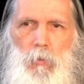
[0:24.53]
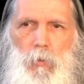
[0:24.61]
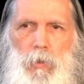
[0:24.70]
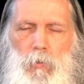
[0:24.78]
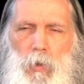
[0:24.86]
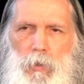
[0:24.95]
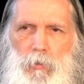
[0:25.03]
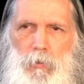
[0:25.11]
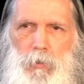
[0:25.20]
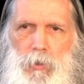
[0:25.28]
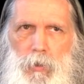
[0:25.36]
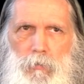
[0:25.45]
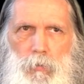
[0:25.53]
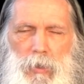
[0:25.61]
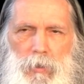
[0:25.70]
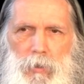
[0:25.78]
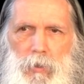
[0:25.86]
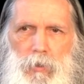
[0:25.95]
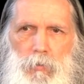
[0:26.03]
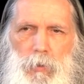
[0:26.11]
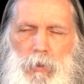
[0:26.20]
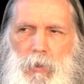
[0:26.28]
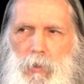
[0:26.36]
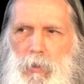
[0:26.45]
We want to achieve wellness,
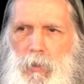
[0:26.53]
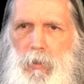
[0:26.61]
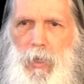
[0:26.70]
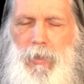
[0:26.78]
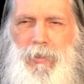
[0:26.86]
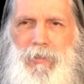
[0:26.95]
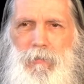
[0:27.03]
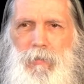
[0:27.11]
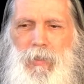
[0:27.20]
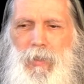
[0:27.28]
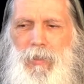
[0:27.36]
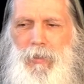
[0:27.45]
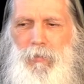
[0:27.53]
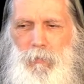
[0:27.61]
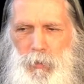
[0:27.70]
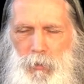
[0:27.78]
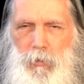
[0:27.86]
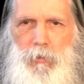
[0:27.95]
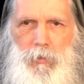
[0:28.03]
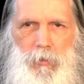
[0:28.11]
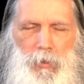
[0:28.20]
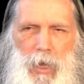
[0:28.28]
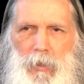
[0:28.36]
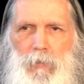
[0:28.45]
which is a state of reduced or
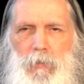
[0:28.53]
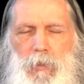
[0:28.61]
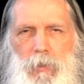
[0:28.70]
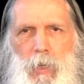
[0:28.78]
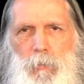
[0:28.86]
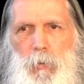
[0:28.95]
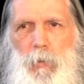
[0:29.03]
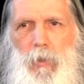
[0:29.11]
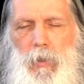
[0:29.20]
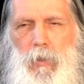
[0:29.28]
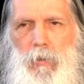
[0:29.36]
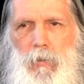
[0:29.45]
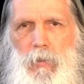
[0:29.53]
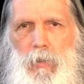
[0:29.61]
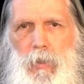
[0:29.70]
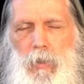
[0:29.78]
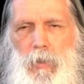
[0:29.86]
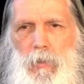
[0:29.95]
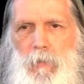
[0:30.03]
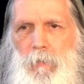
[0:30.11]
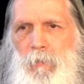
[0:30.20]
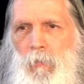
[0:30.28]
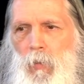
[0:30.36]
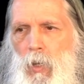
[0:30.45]
lack of susceptibility to disease,
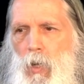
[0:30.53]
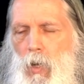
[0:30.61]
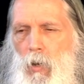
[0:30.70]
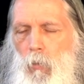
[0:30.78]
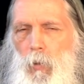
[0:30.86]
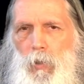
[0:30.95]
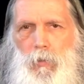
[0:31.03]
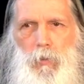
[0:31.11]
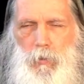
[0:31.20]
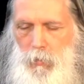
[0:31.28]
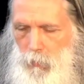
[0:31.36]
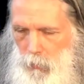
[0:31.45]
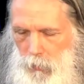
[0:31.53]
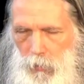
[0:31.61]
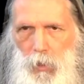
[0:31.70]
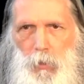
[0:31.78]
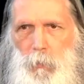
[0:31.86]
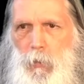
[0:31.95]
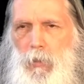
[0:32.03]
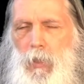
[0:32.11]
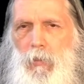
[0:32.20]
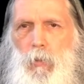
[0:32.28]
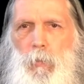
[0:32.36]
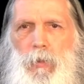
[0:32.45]
where there's, again, one hundred
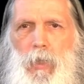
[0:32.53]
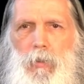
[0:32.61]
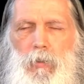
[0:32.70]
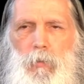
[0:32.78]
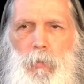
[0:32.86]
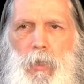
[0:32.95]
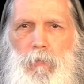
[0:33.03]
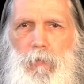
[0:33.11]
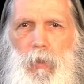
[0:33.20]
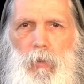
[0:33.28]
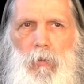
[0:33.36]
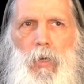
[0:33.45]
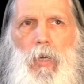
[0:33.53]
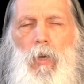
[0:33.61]
percent of the potential blood flow.